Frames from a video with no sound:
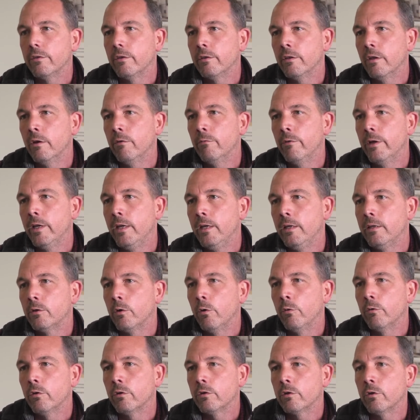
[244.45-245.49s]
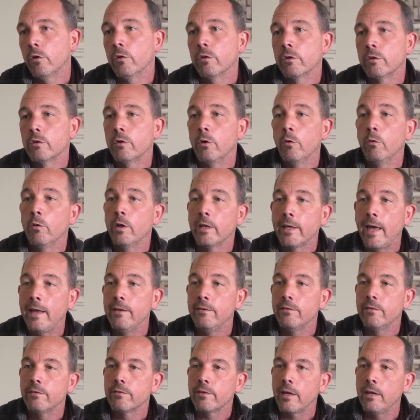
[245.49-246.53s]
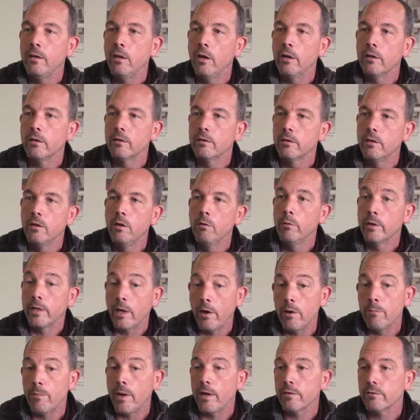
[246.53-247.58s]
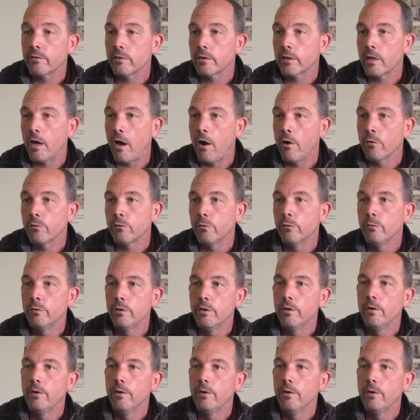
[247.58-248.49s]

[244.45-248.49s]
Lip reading: that we got the call again to say, look, we're going back to the castle,